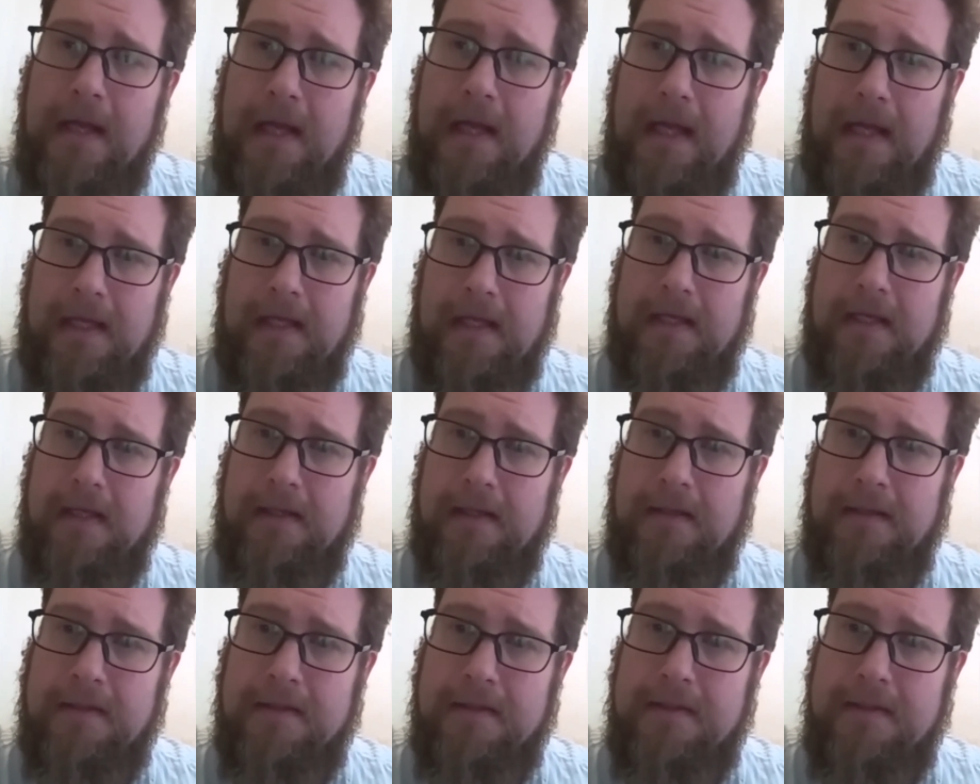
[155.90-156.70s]

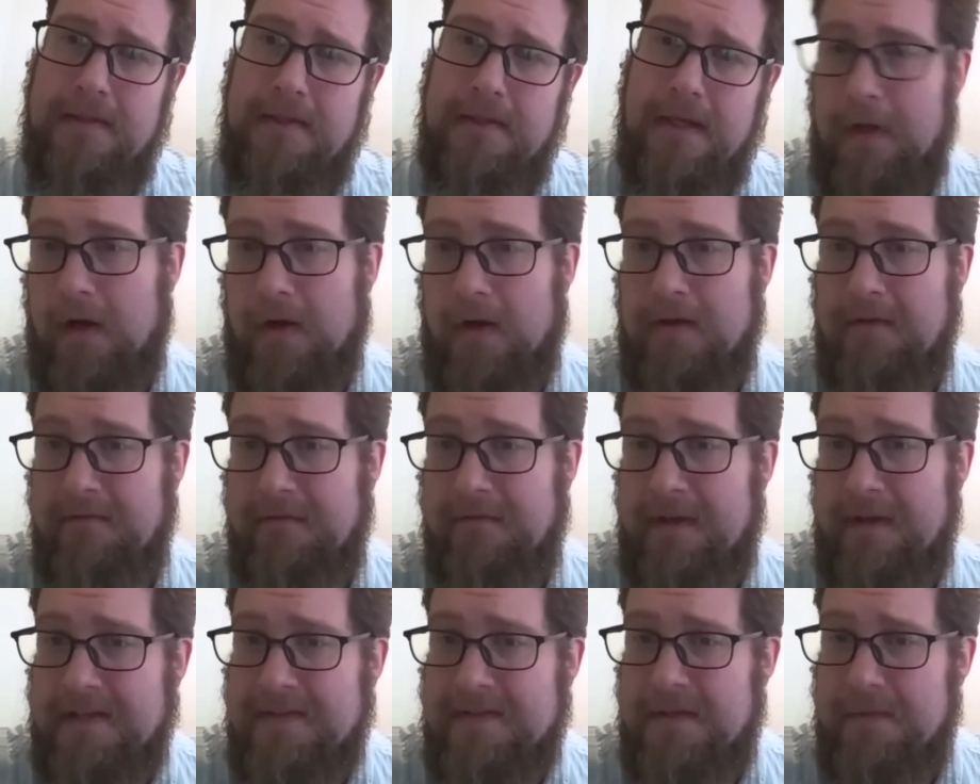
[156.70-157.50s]
And I'll
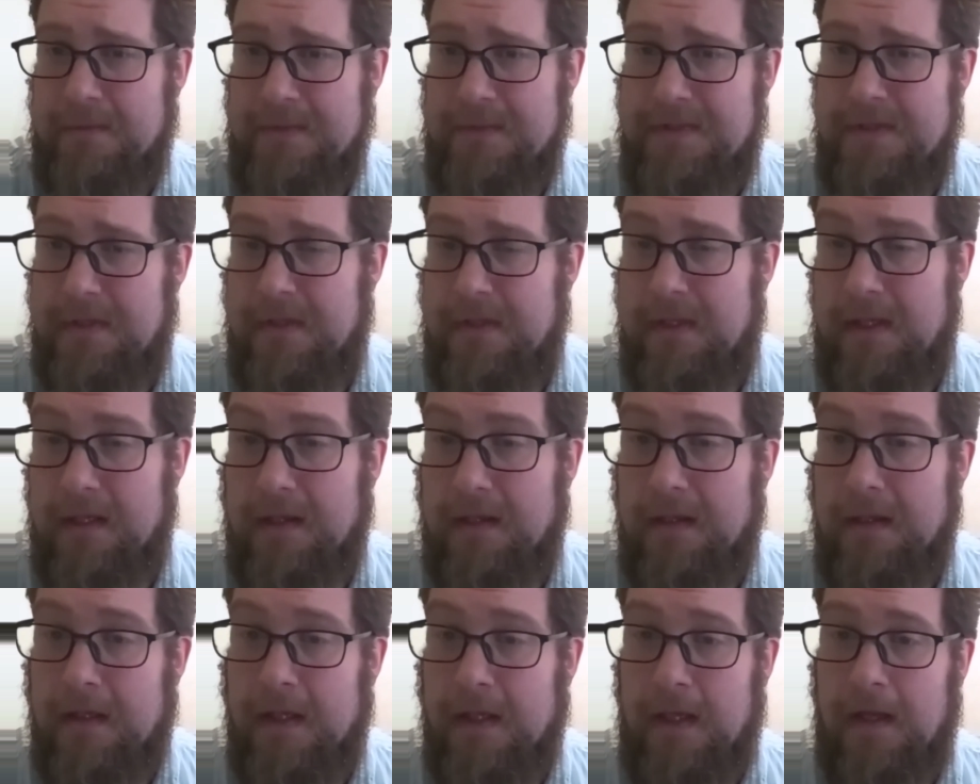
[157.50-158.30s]
confess it was a
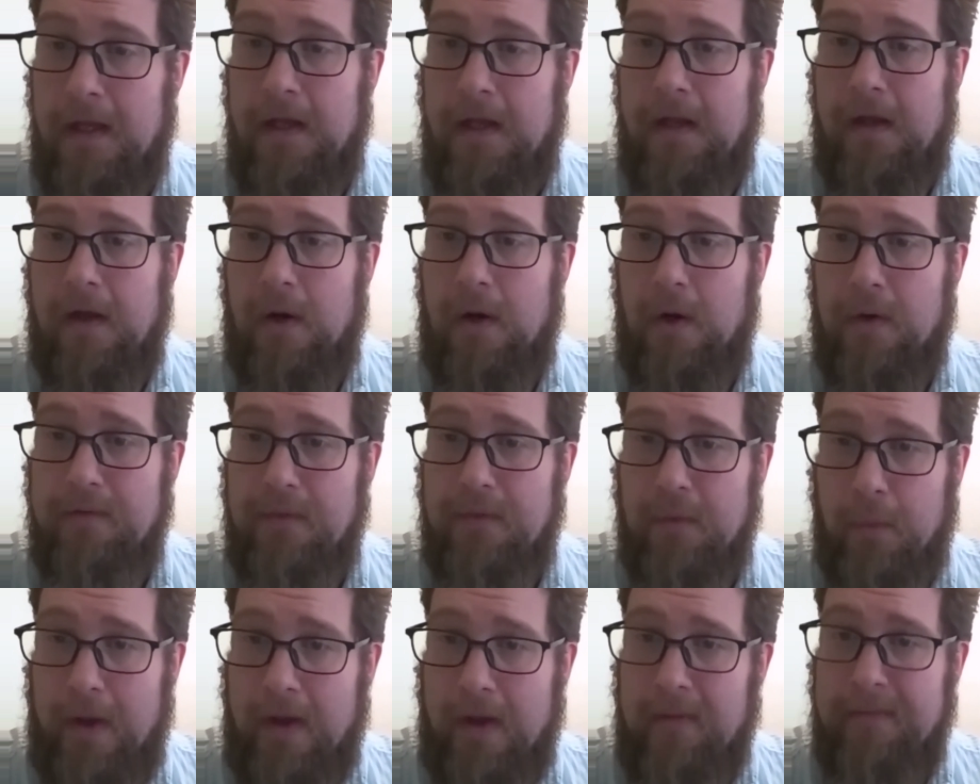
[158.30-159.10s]
little
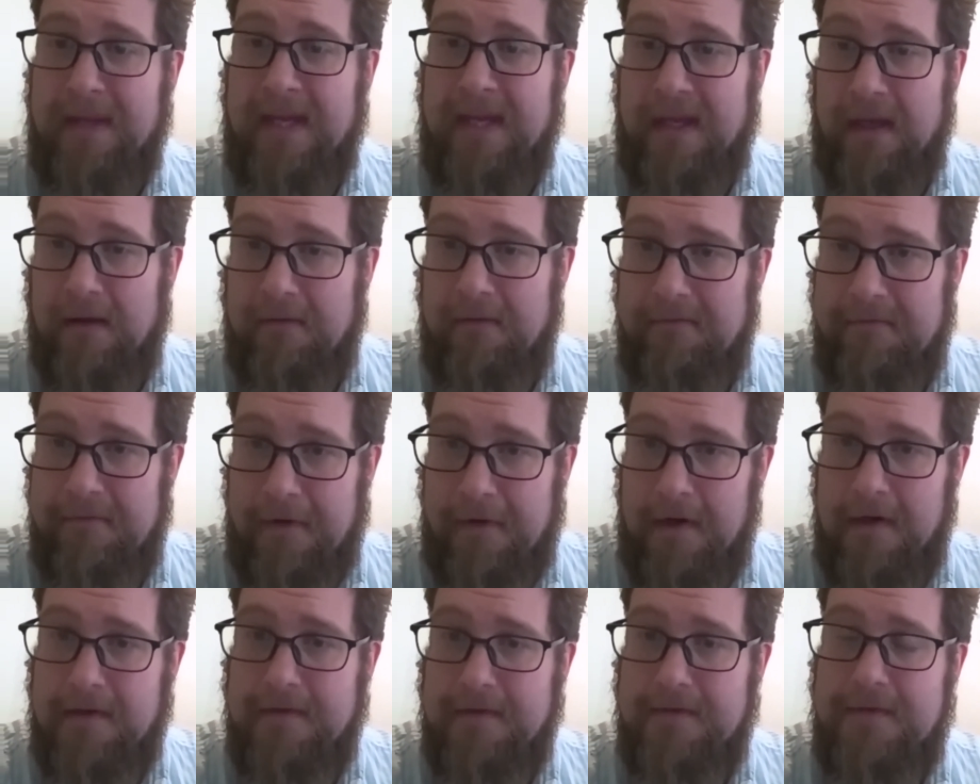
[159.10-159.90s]
overwhelming at
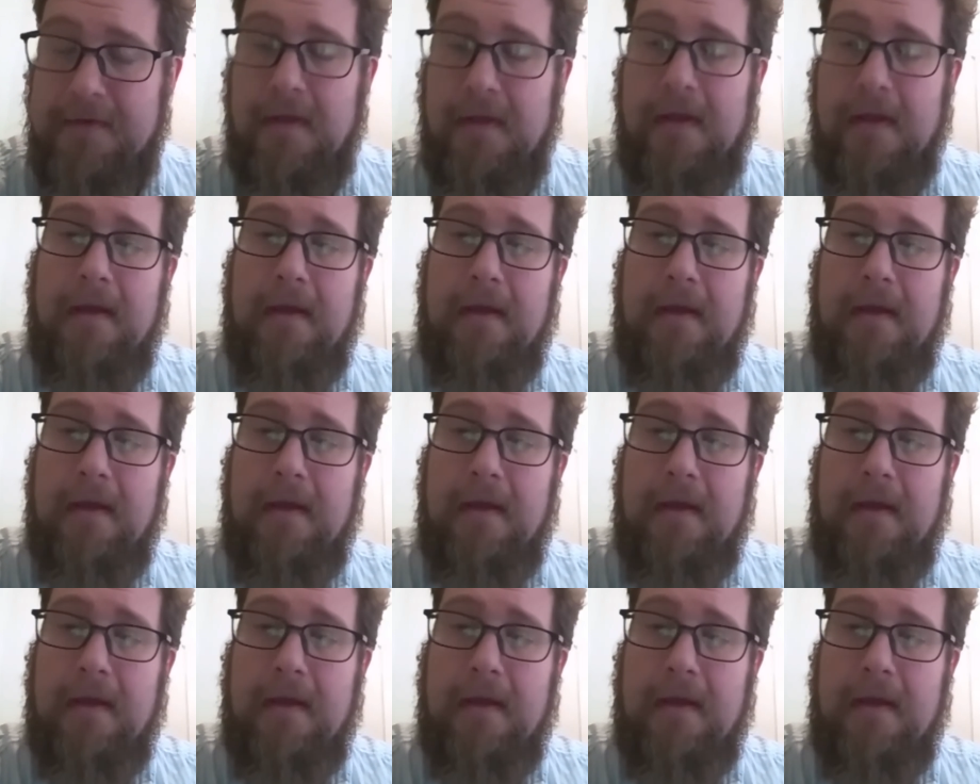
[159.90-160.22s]
first.